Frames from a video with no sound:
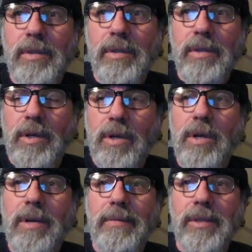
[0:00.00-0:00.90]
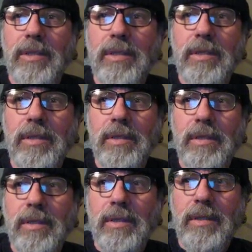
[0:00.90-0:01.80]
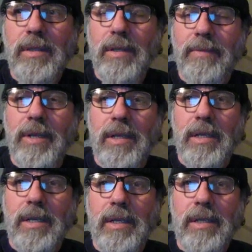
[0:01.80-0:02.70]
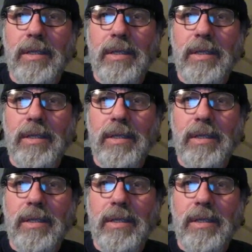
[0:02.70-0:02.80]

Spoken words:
the harvest of that land.